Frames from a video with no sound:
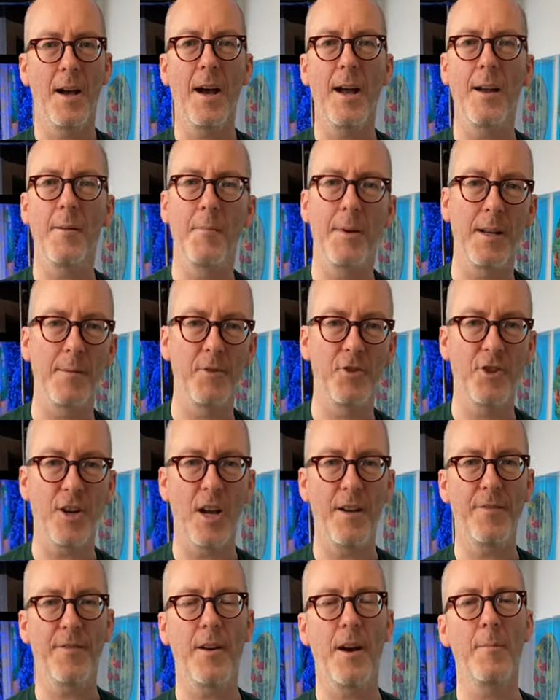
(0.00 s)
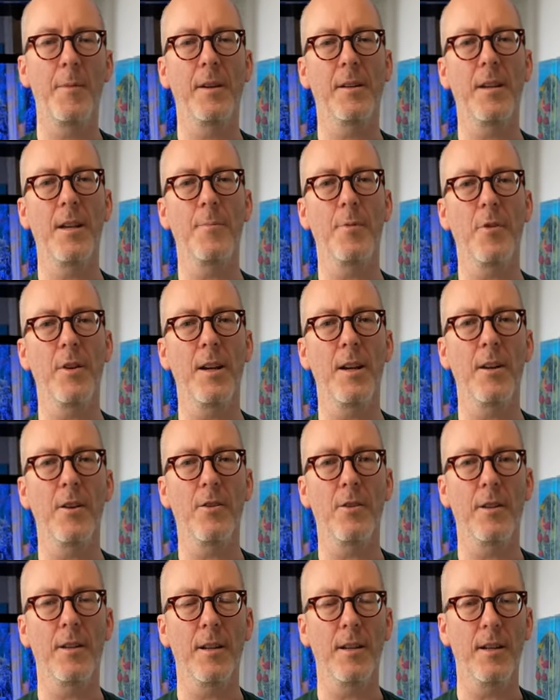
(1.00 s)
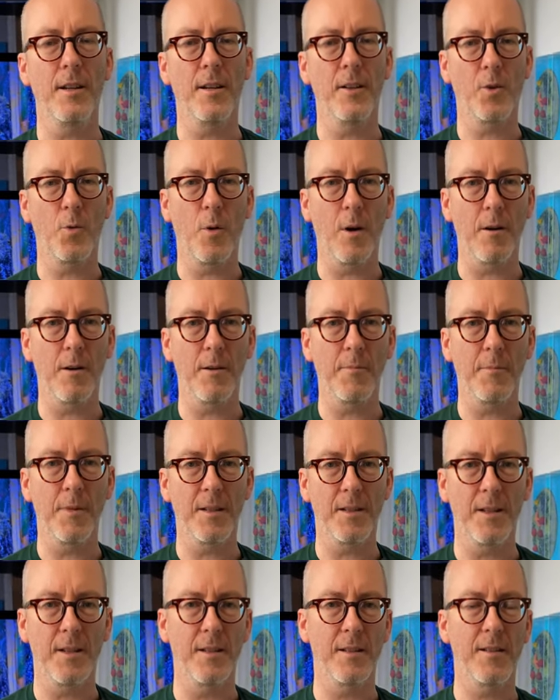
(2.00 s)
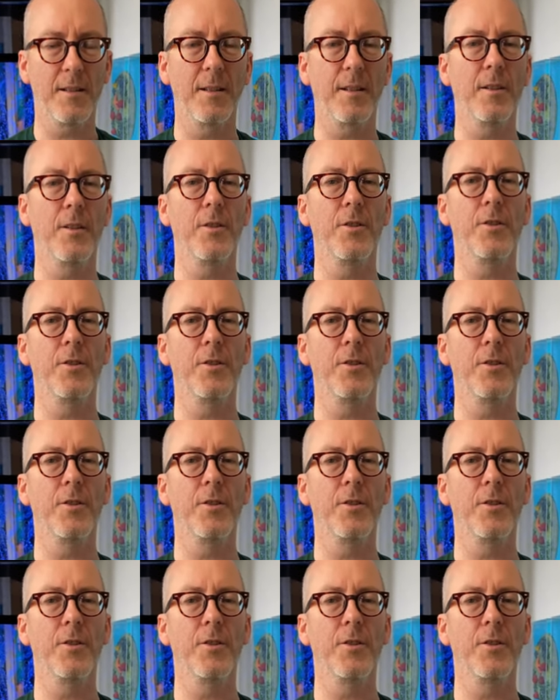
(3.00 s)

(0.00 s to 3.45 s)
Hi, my name is Jeff. I'm a keeper here at the aquarium at the Toledo